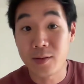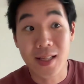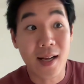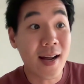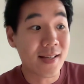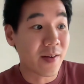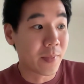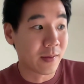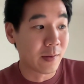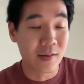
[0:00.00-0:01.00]
Satellites have
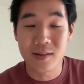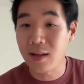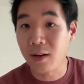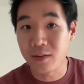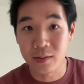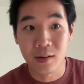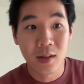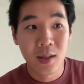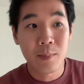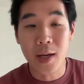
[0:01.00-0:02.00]
been used now to
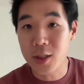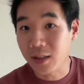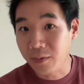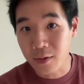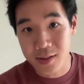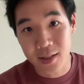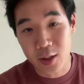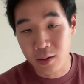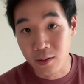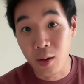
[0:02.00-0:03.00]
measure
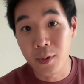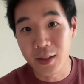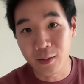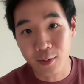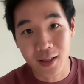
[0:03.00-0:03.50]
deforestation globally,